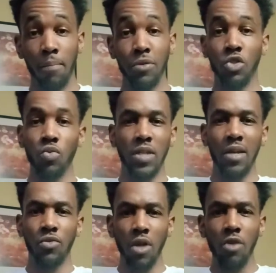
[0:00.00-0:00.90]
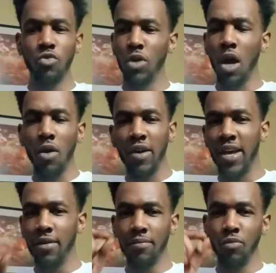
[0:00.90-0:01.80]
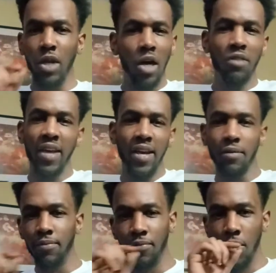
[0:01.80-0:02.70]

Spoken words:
But suicidal thoughts, we all had them. We all have had them.